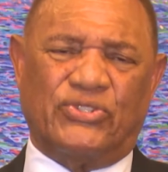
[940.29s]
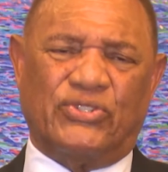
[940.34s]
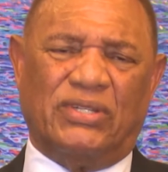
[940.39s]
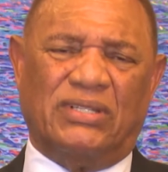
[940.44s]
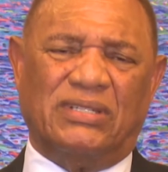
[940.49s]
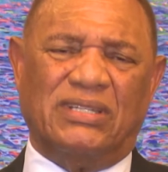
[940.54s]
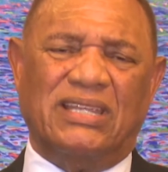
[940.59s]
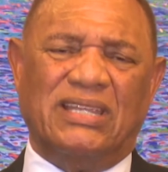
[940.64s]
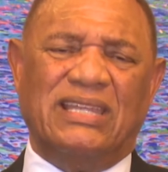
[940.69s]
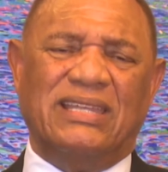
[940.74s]

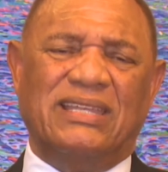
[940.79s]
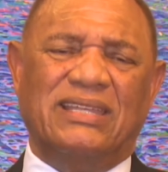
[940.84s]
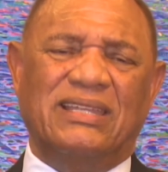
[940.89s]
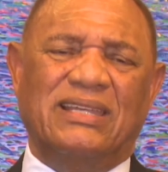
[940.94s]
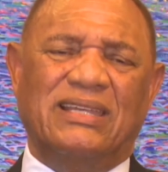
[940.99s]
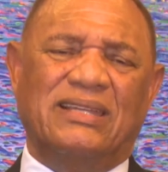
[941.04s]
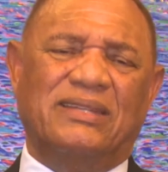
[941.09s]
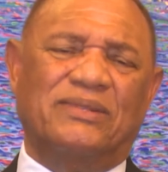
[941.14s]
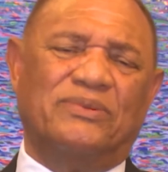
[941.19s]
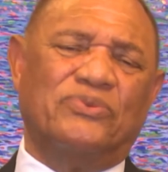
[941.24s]
And he
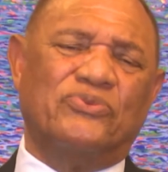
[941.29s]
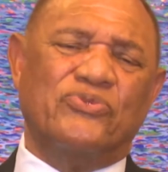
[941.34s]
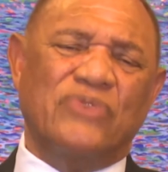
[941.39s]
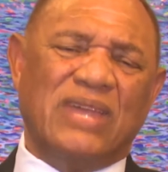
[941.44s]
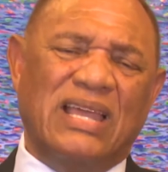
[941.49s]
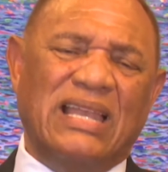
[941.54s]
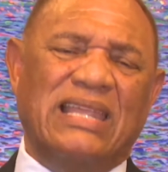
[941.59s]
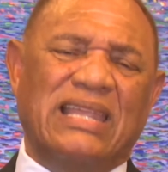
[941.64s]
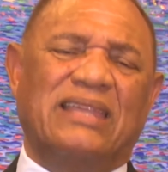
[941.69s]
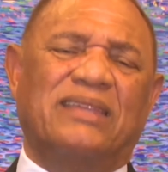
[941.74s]

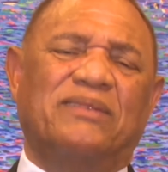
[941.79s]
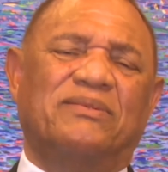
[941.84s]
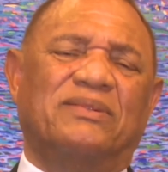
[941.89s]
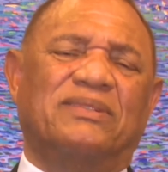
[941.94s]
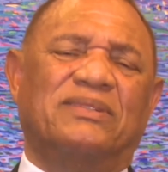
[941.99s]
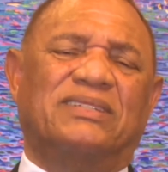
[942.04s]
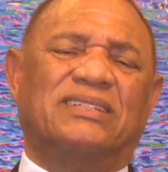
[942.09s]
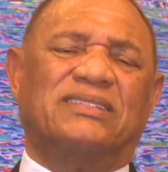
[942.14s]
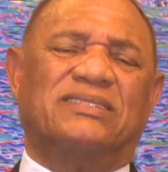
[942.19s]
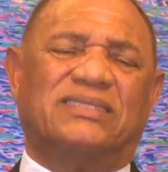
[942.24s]
really
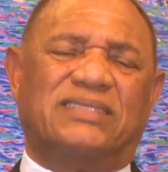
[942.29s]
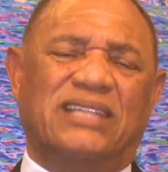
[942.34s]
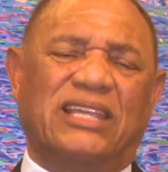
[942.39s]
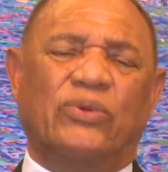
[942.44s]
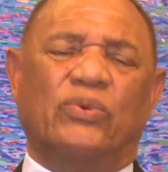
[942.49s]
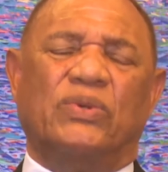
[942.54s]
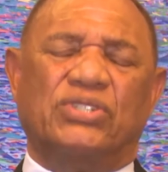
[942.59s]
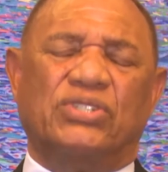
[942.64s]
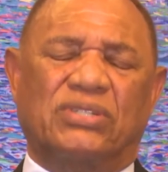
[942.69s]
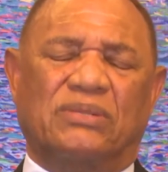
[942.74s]

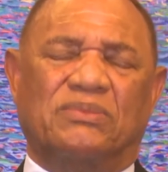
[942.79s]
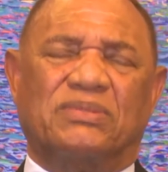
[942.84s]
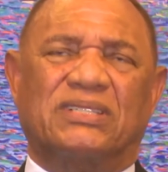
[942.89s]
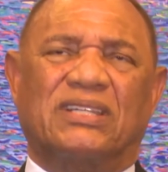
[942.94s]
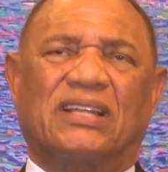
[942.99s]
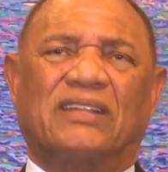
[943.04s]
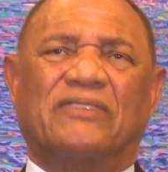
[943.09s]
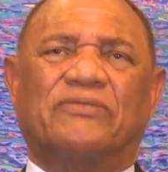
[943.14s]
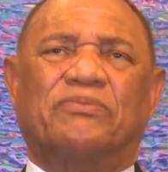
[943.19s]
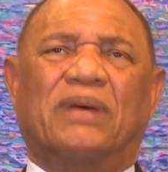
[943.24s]
distinguished
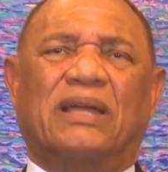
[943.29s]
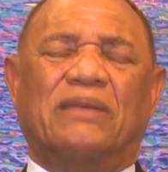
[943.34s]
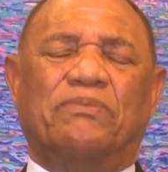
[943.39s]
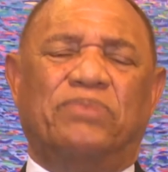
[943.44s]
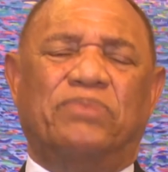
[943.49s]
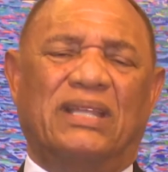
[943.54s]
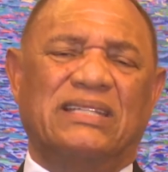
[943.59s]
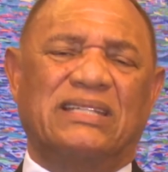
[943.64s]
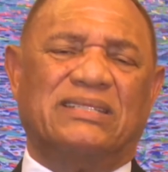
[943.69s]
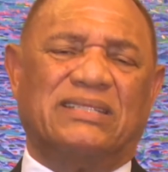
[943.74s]
himself by
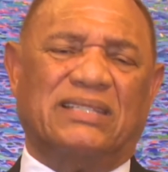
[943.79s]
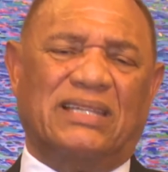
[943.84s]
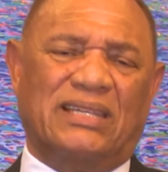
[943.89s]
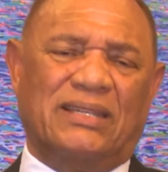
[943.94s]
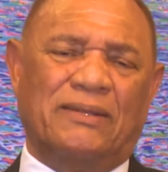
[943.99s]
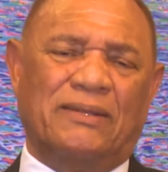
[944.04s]
placing